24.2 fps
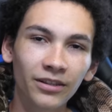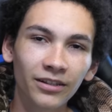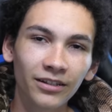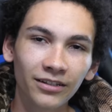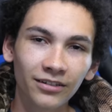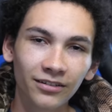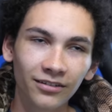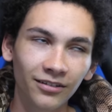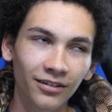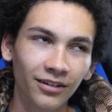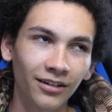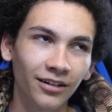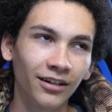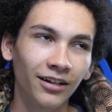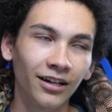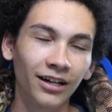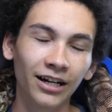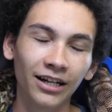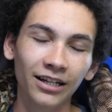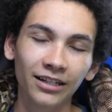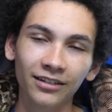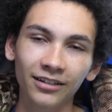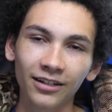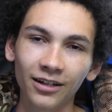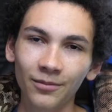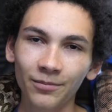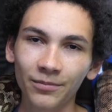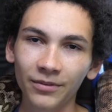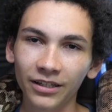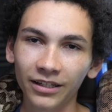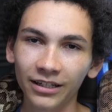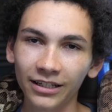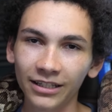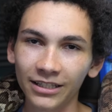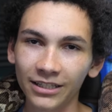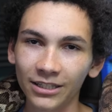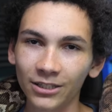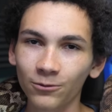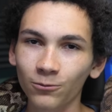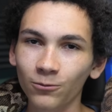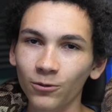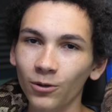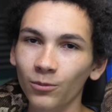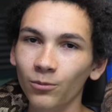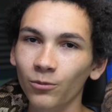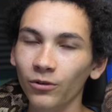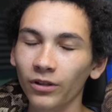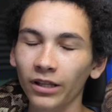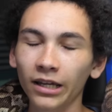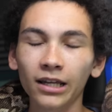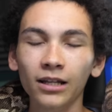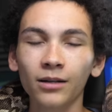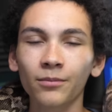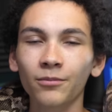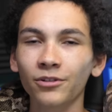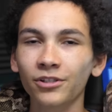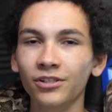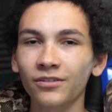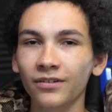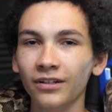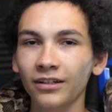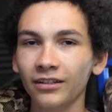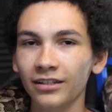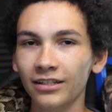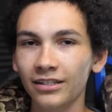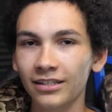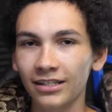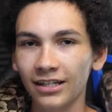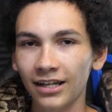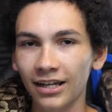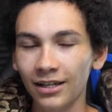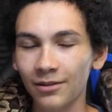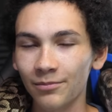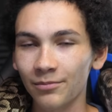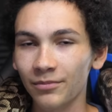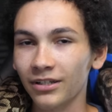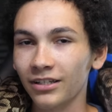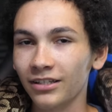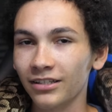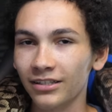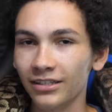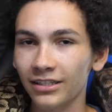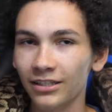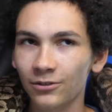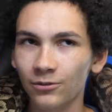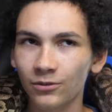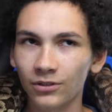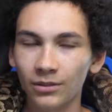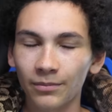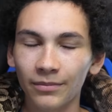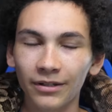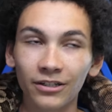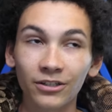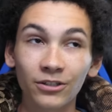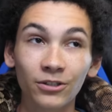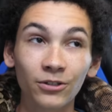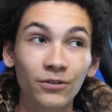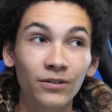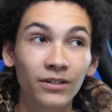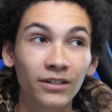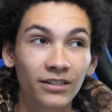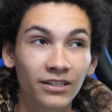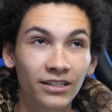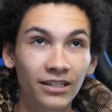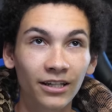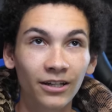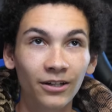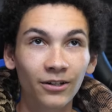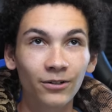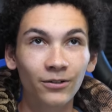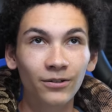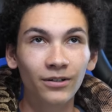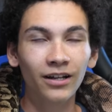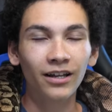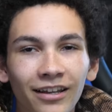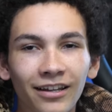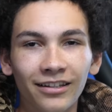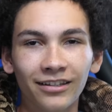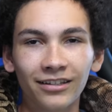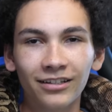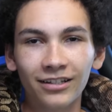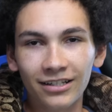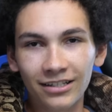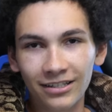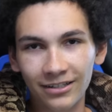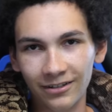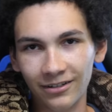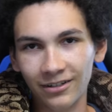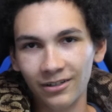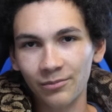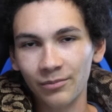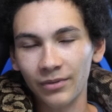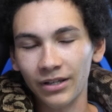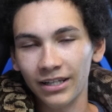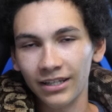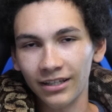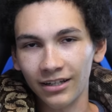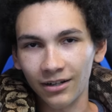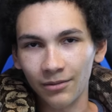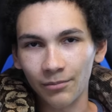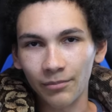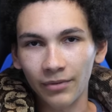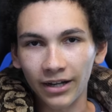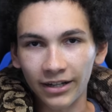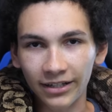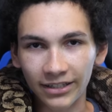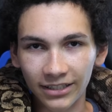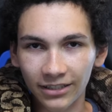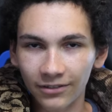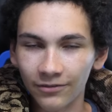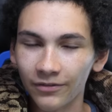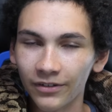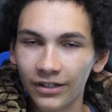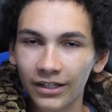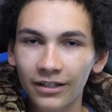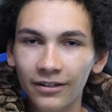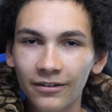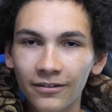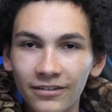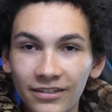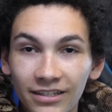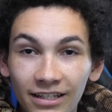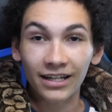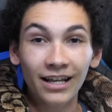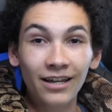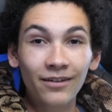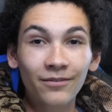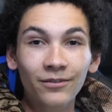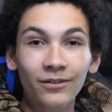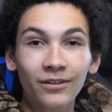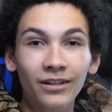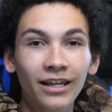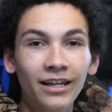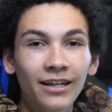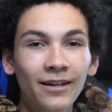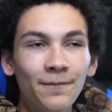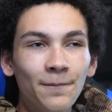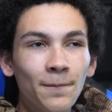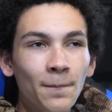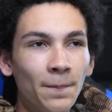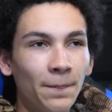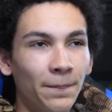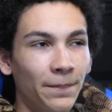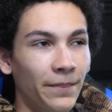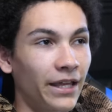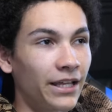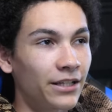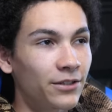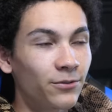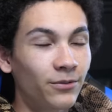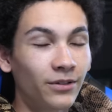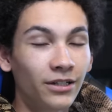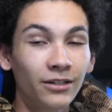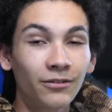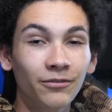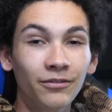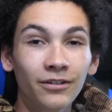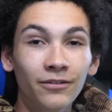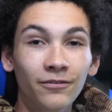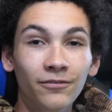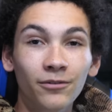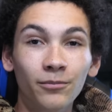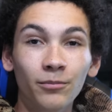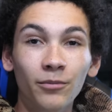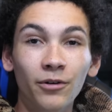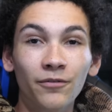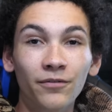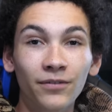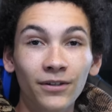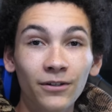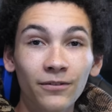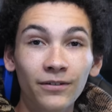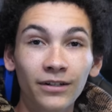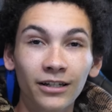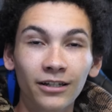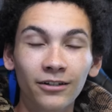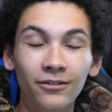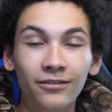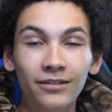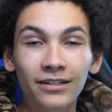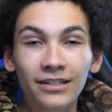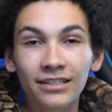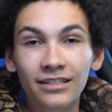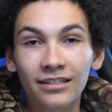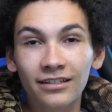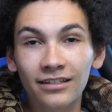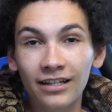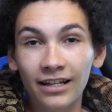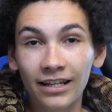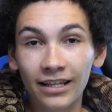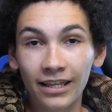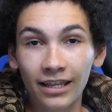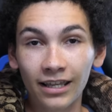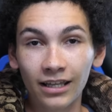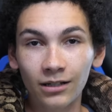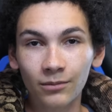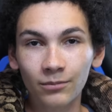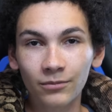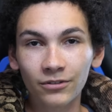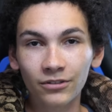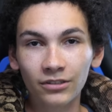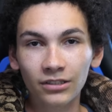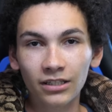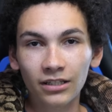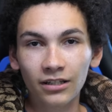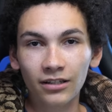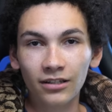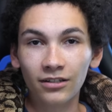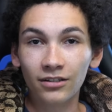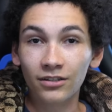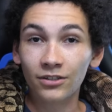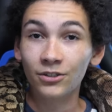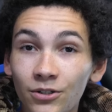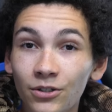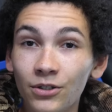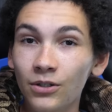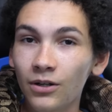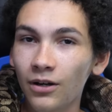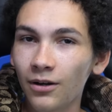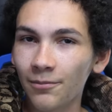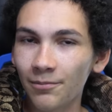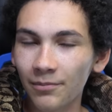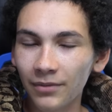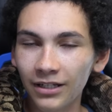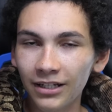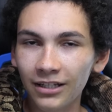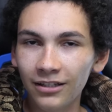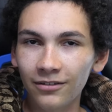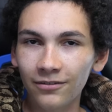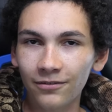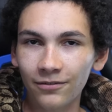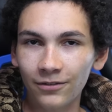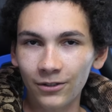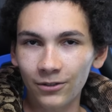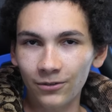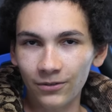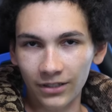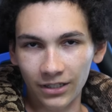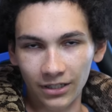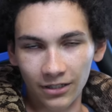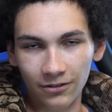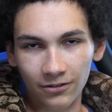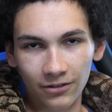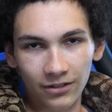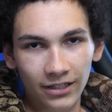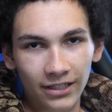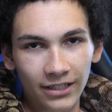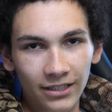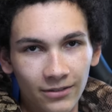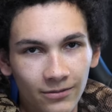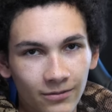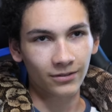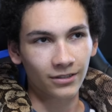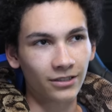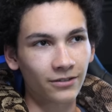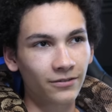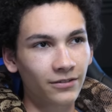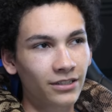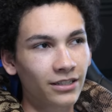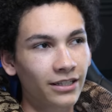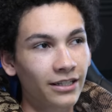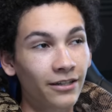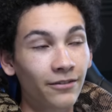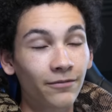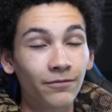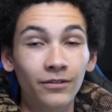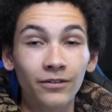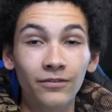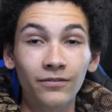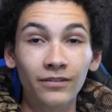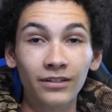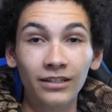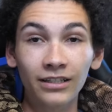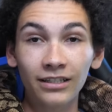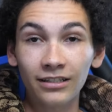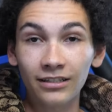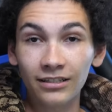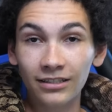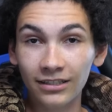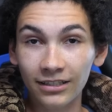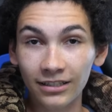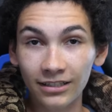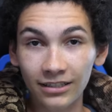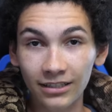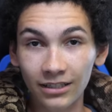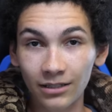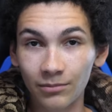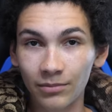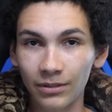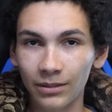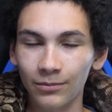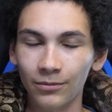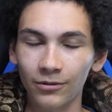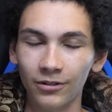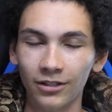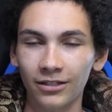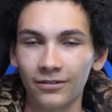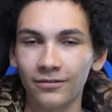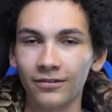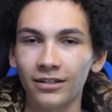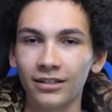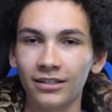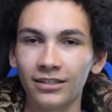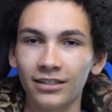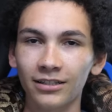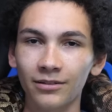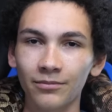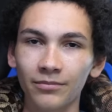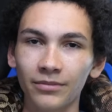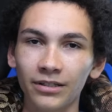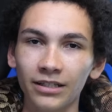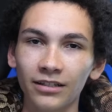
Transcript: But then I ended up getting swarmed with animals around this time because this was about two years ago, and then I started making unboxing videos. And after that, that's when it went from a few inquiries to take animals to many few inquiries, where it was like 50 to 60 people that want to send